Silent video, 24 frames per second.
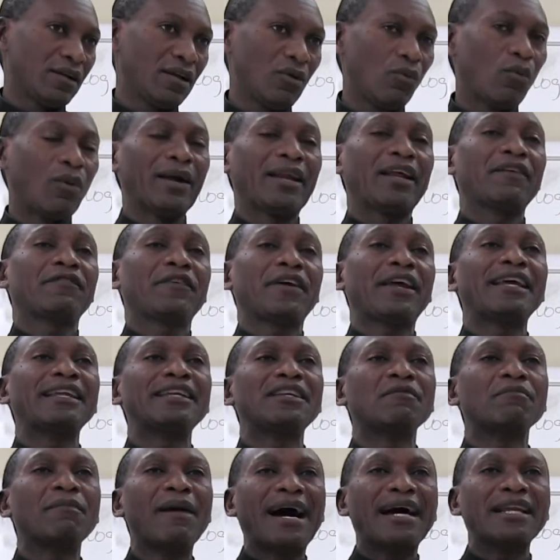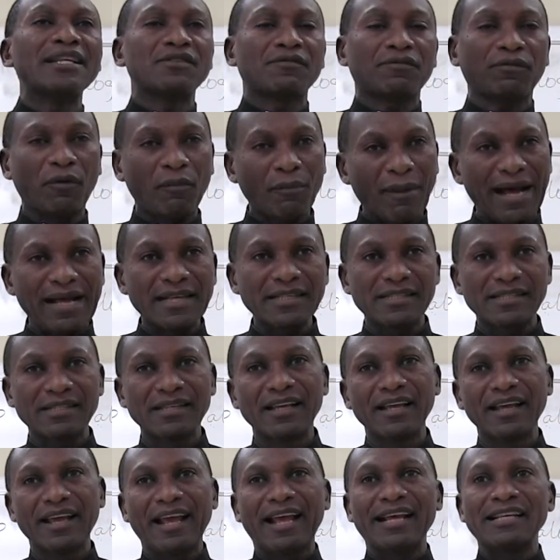Whatever he demands from
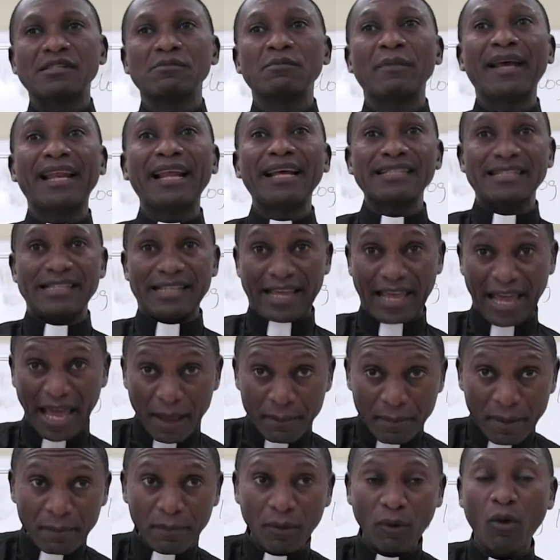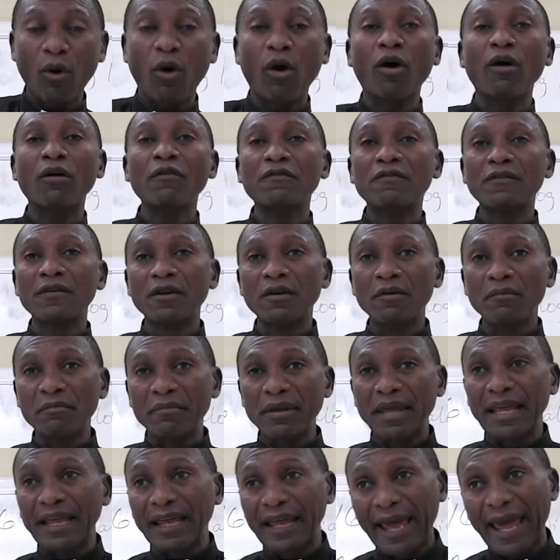us, he has made us capable of
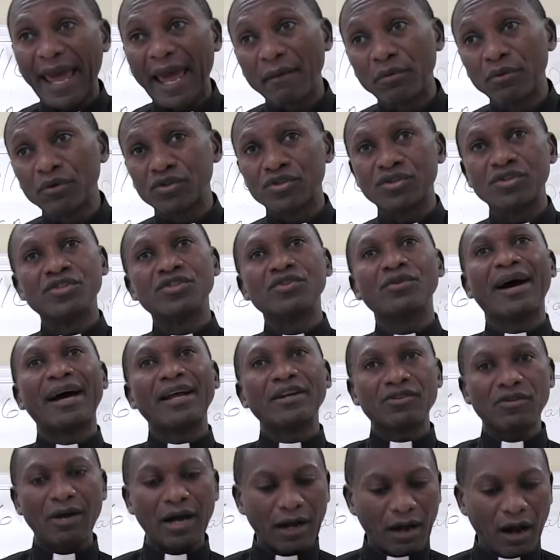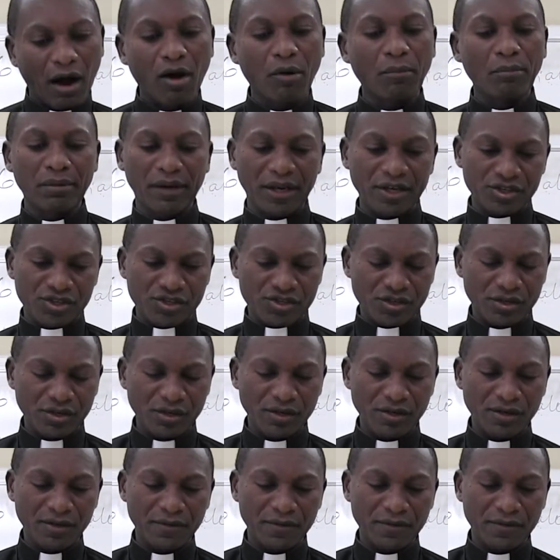being able to do and to accomplish.